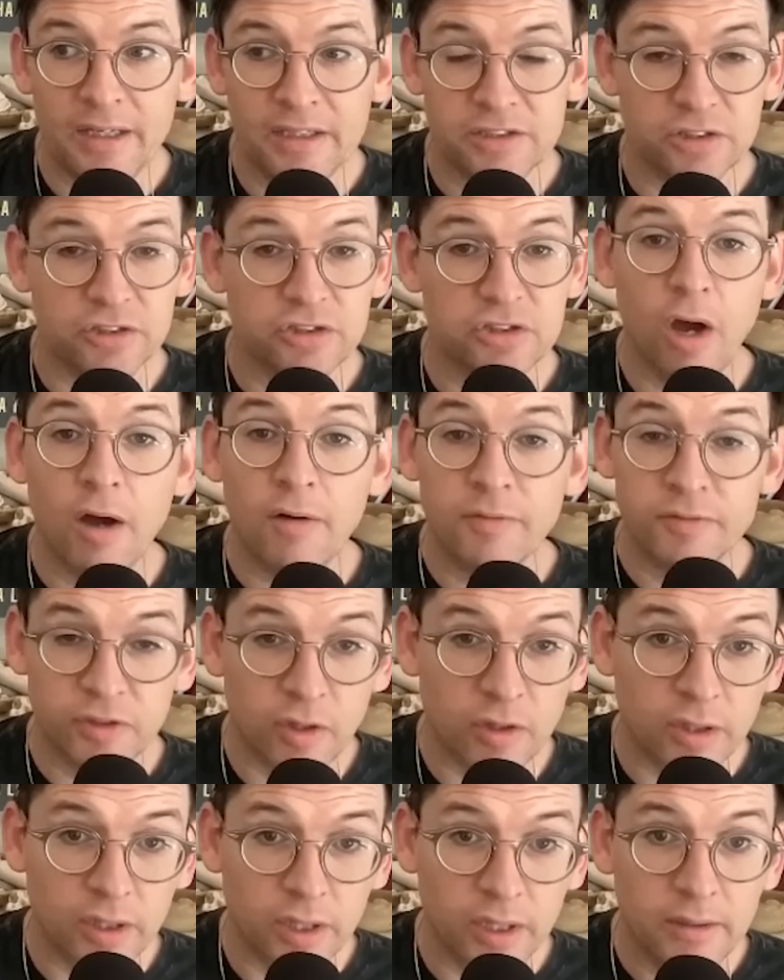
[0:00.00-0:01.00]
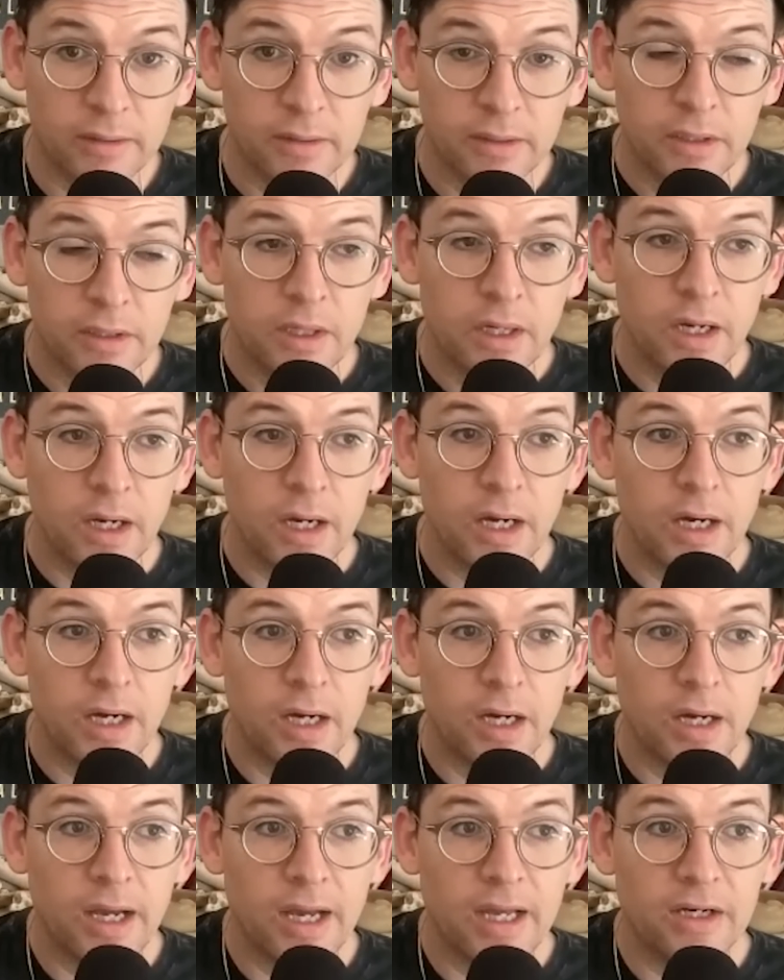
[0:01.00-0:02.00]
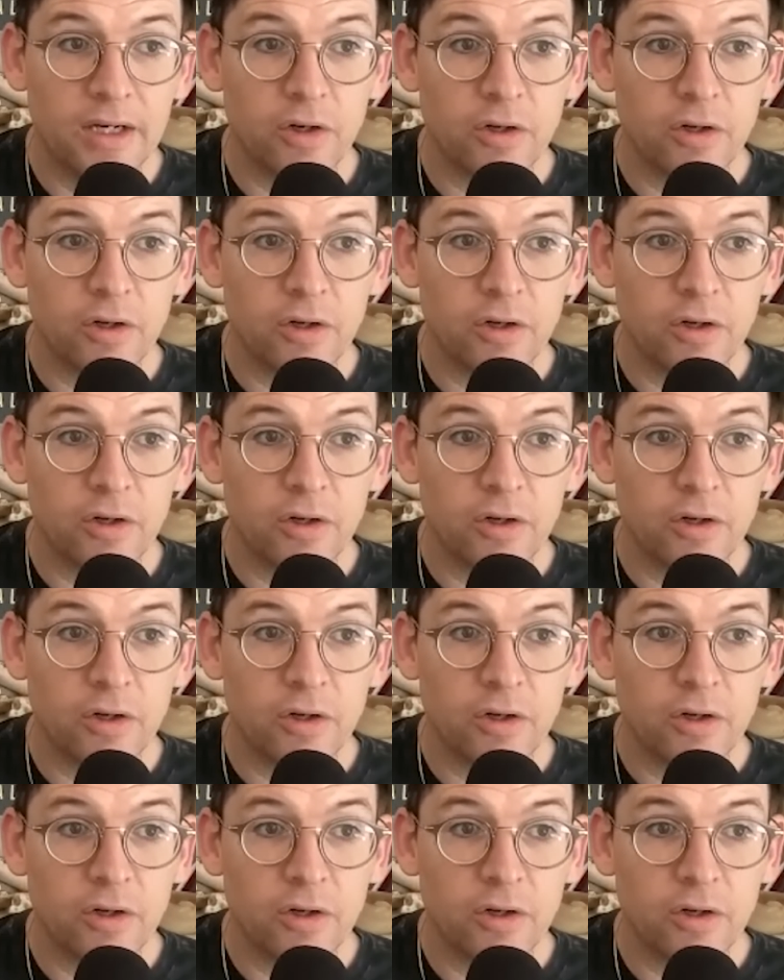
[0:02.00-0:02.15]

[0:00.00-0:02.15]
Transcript: it's a soft target. And